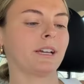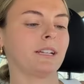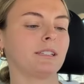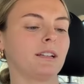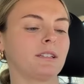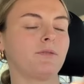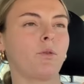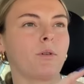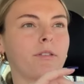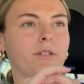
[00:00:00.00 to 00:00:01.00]
said it's
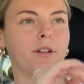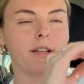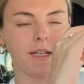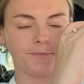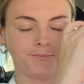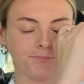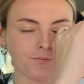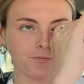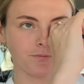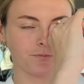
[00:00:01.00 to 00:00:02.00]
4.30
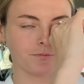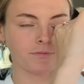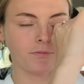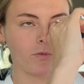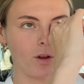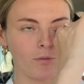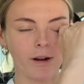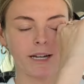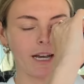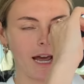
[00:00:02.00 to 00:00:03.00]

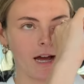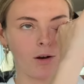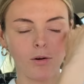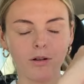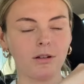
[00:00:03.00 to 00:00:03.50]
right now.